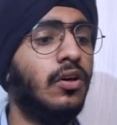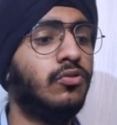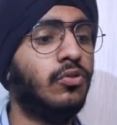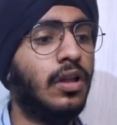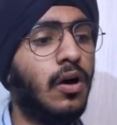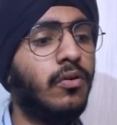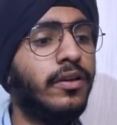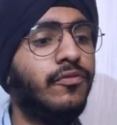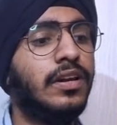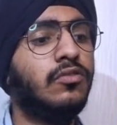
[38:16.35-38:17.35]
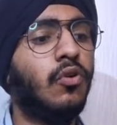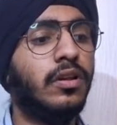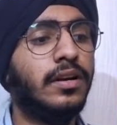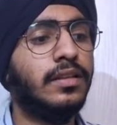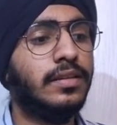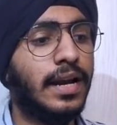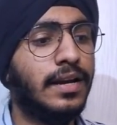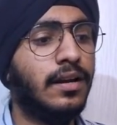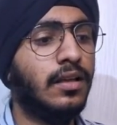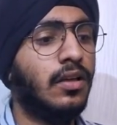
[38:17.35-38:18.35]
So now if it is already
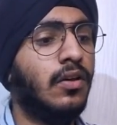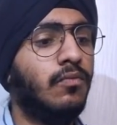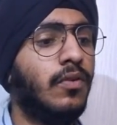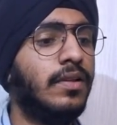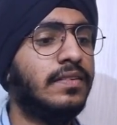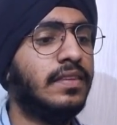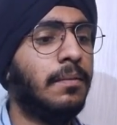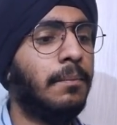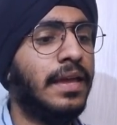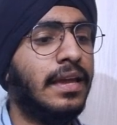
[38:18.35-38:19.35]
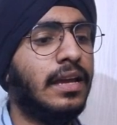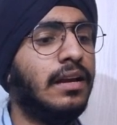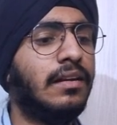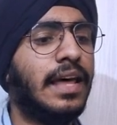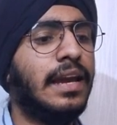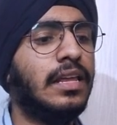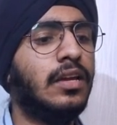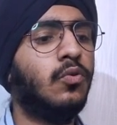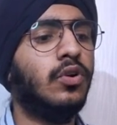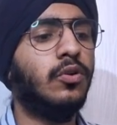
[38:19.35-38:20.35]
threaded, we will say make it right
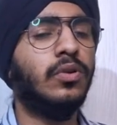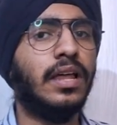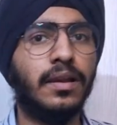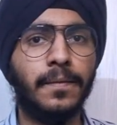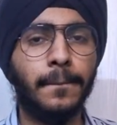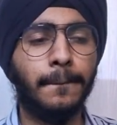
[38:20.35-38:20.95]
equal to null.